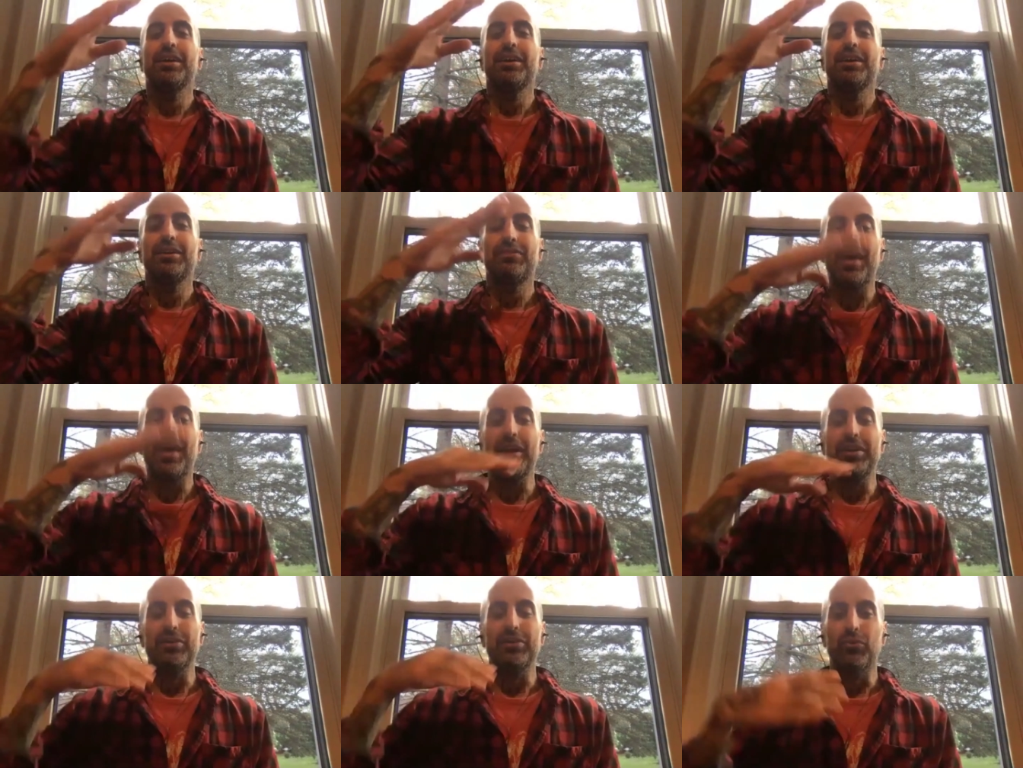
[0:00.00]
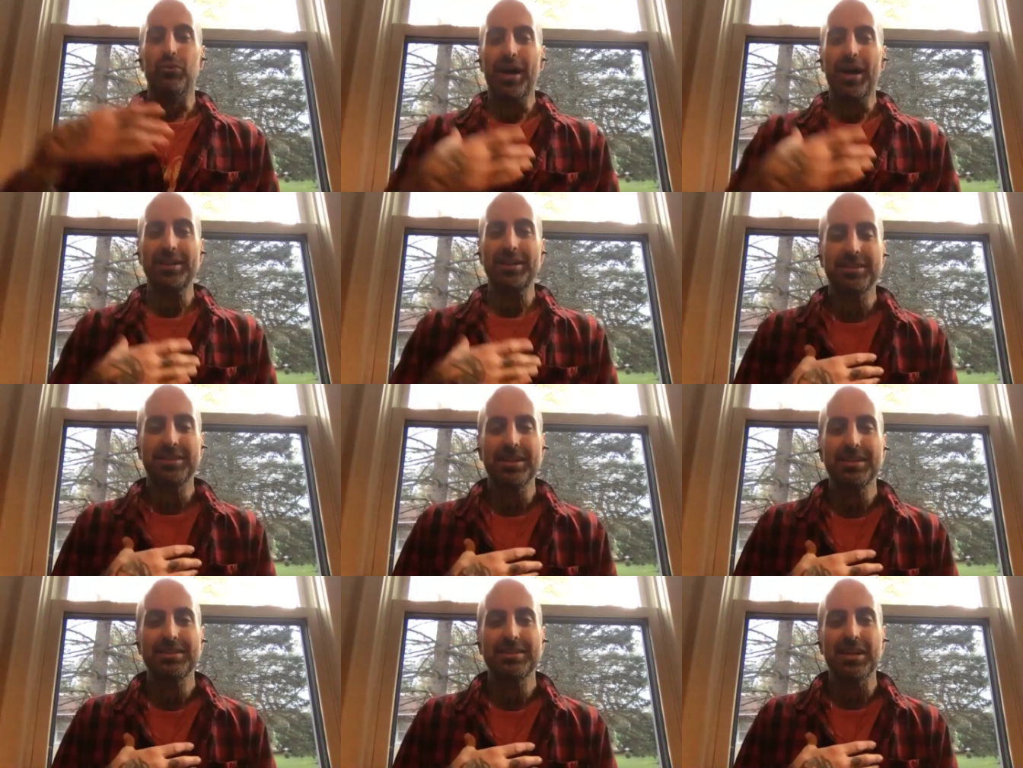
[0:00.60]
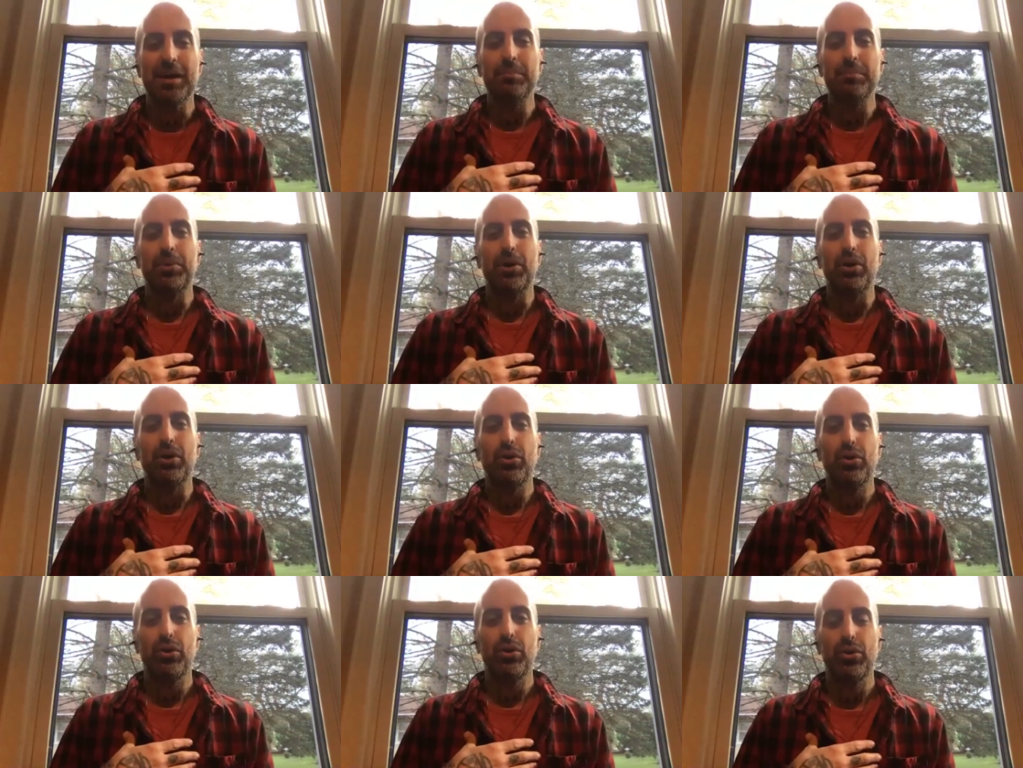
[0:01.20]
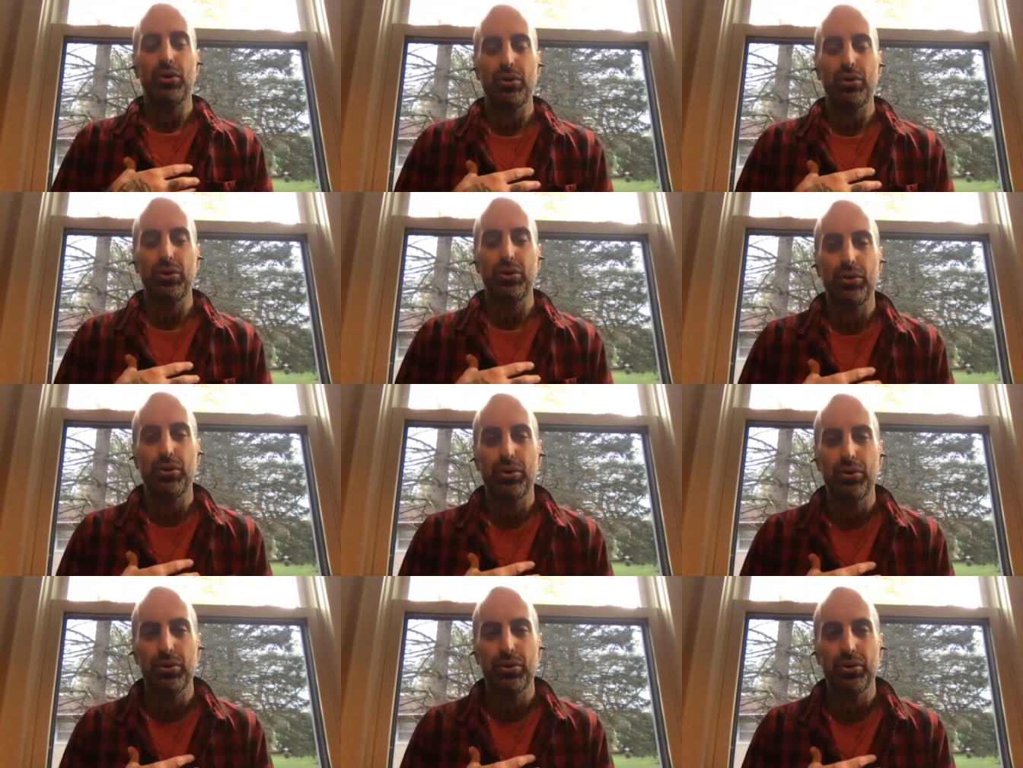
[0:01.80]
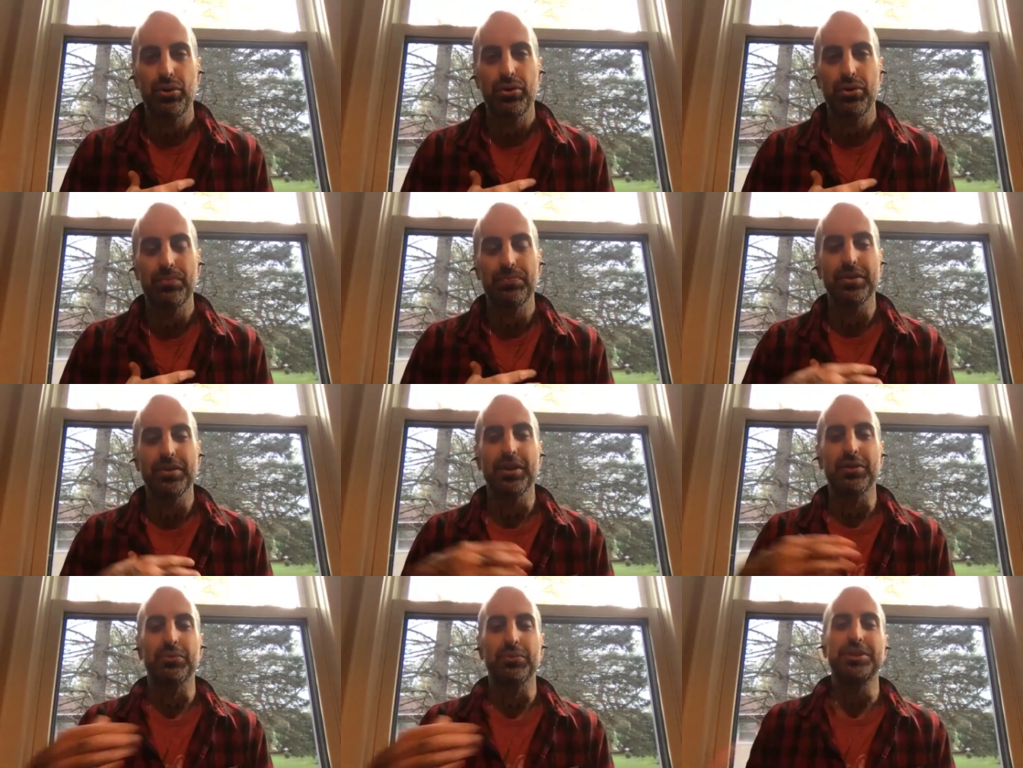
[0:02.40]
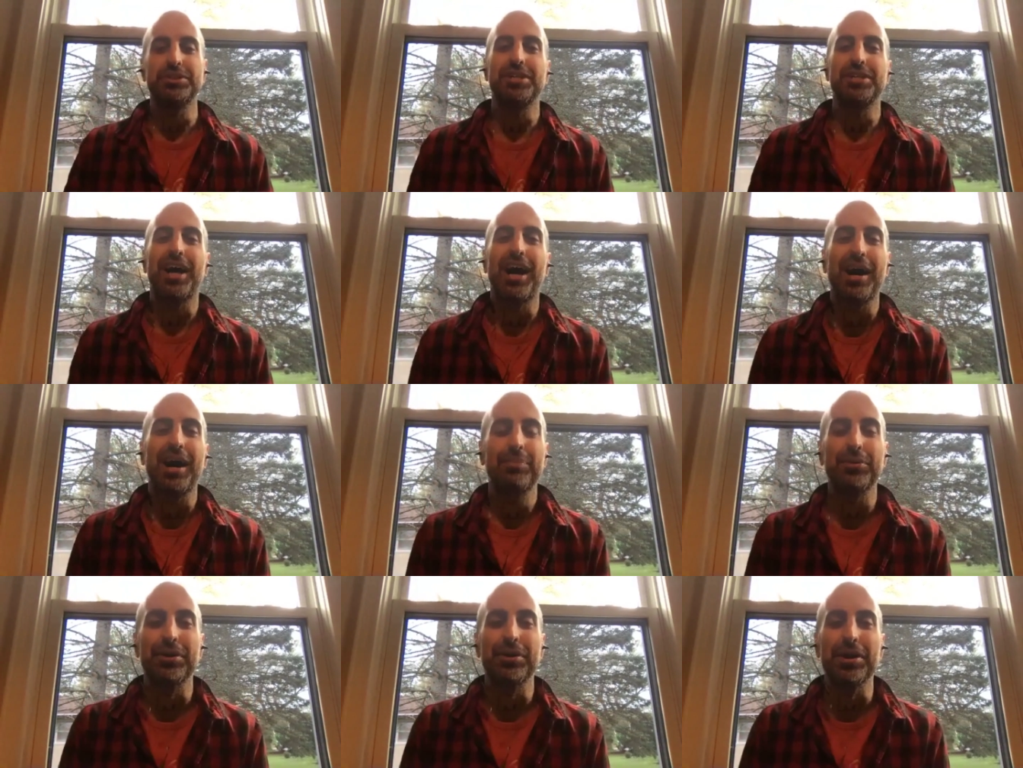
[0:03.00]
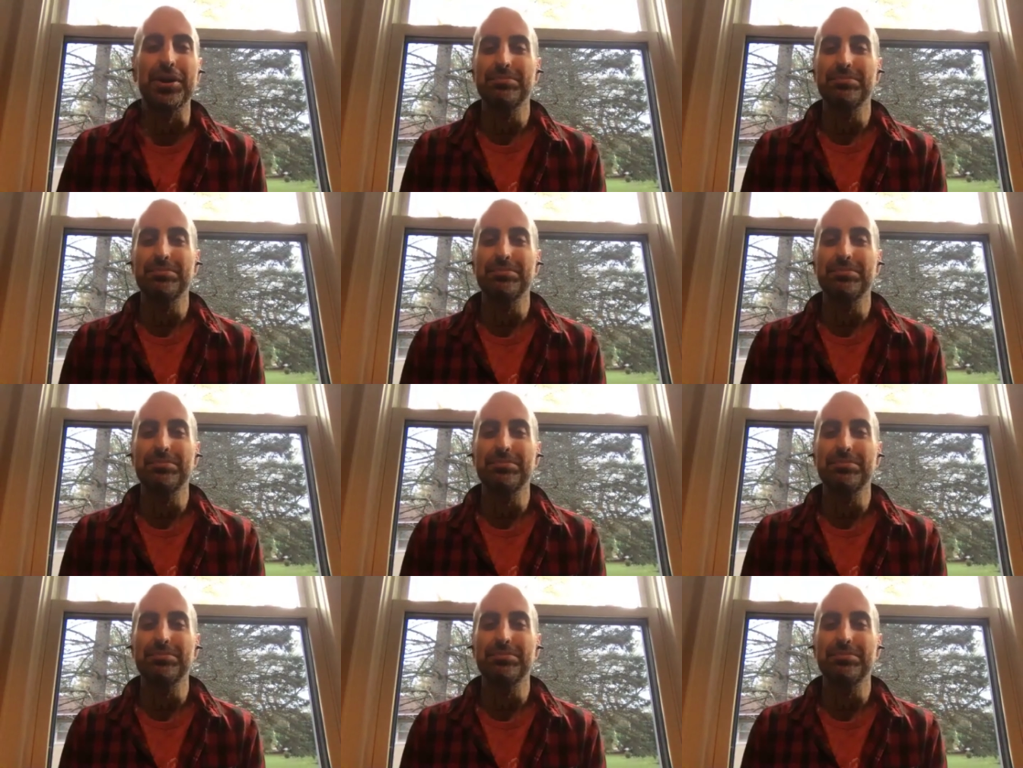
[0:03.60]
find a resting tempo in which you operate.